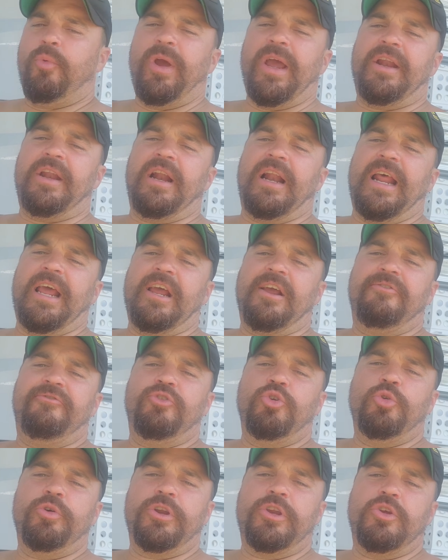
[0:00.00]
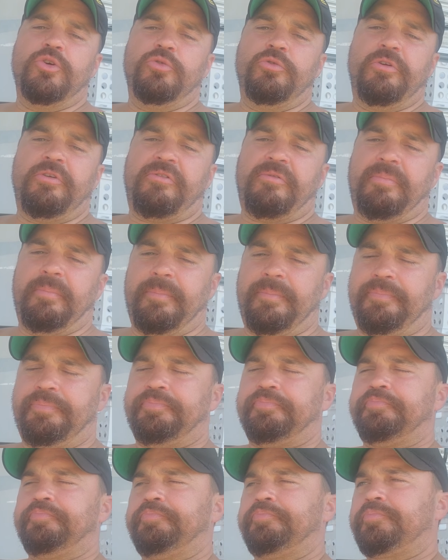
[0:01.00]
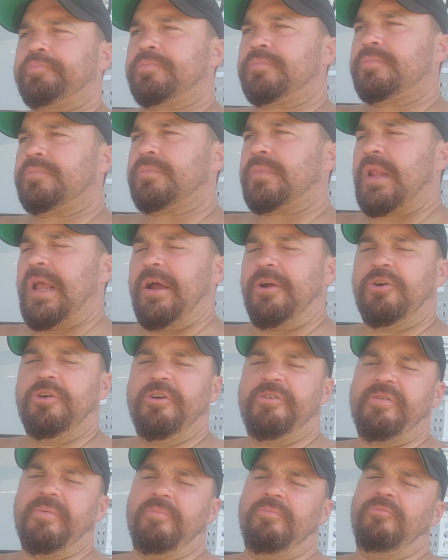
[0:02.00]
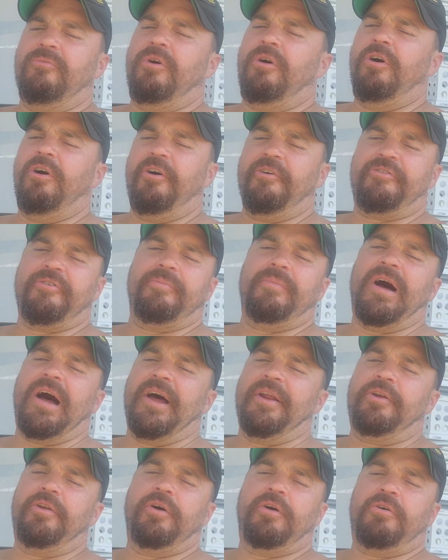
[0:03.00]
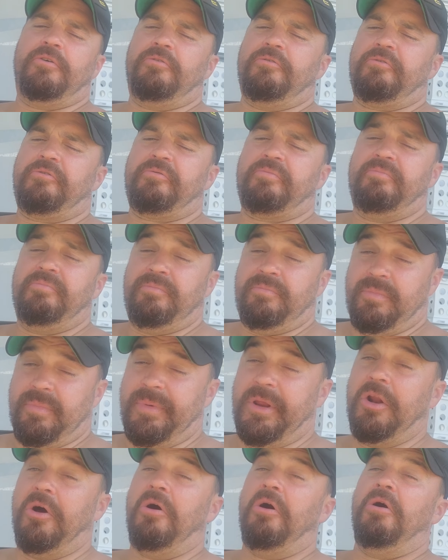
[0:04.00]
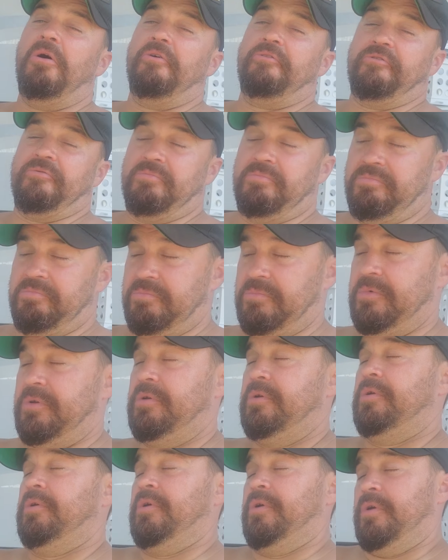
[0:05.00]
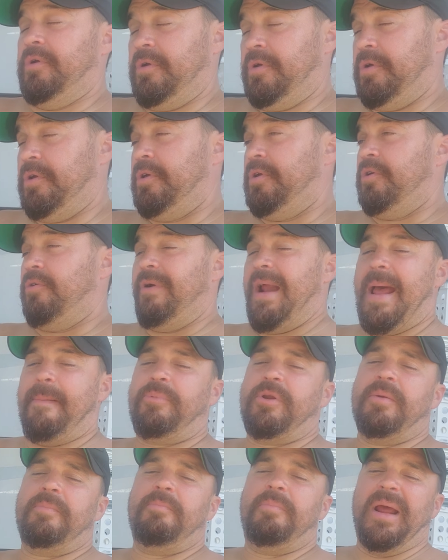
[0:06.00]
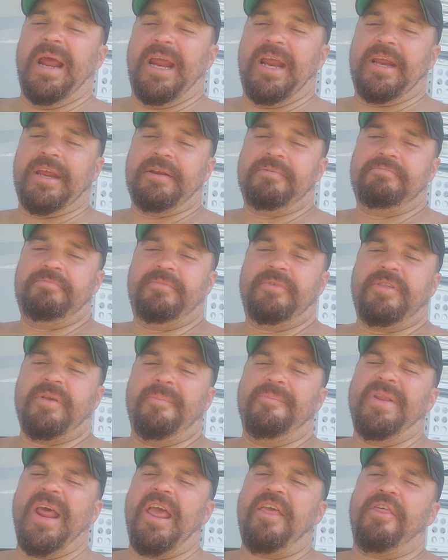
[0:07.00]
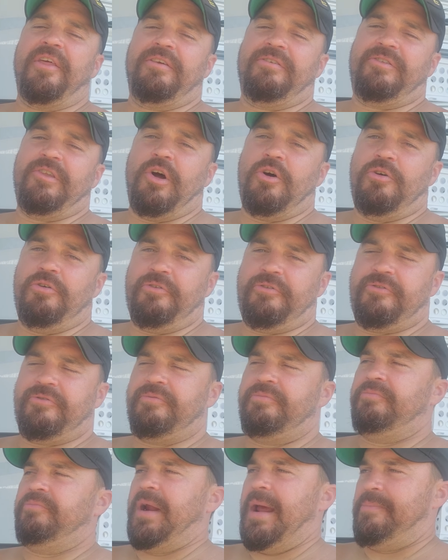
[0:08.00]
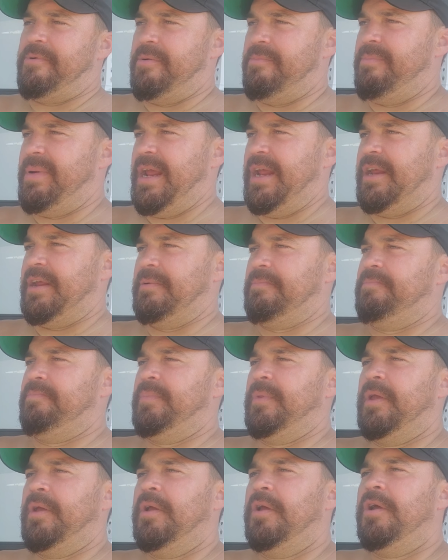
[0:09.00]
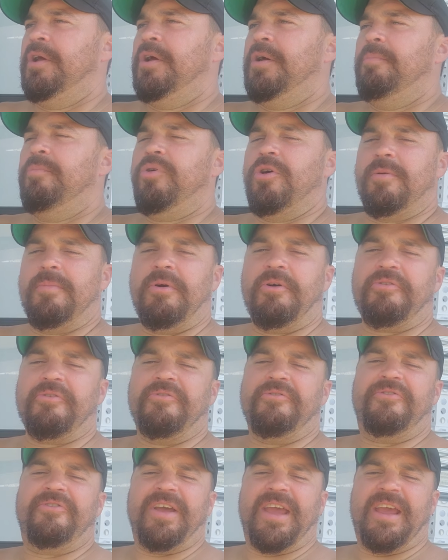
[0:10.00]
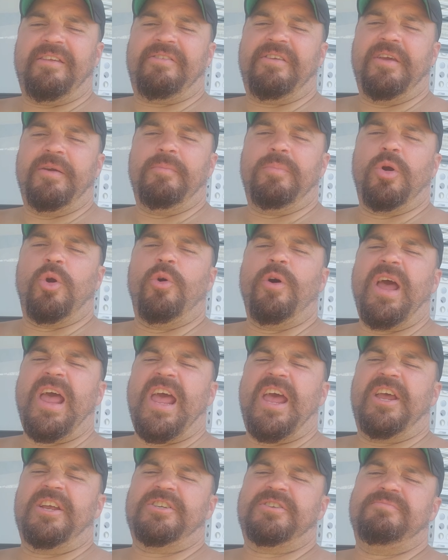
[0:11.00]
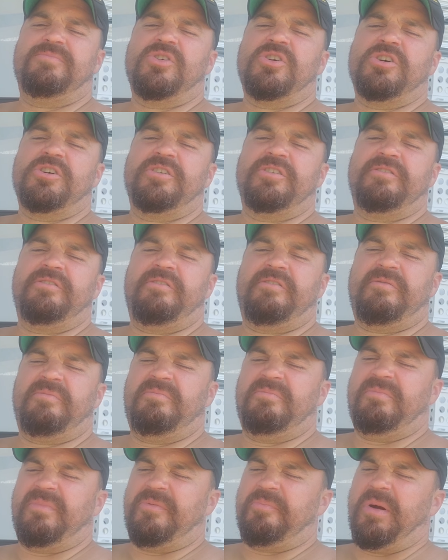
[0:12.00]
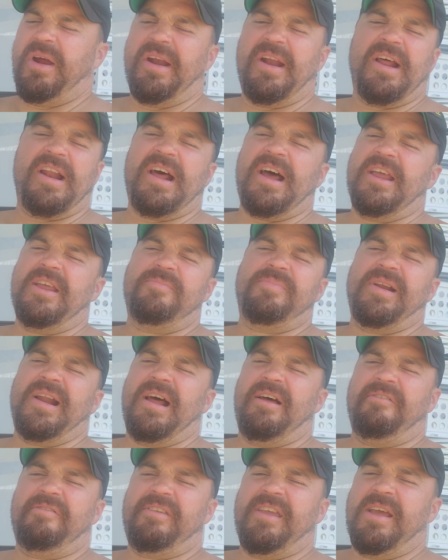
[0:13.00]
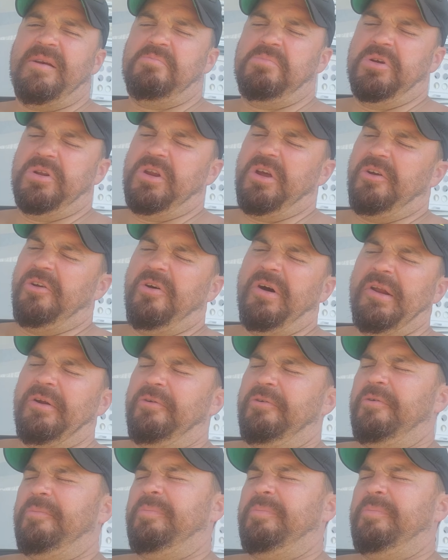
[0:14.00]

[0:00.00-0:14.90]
we had the lake view in Eunice. I cooked some awesome hot dogs. I mean, awesome. Wrapped in bacon, some Nathan's dogs wrapped in bacon. Put them on some fancy broage buns. It's probably not how you pronounce that, but y'all know I don't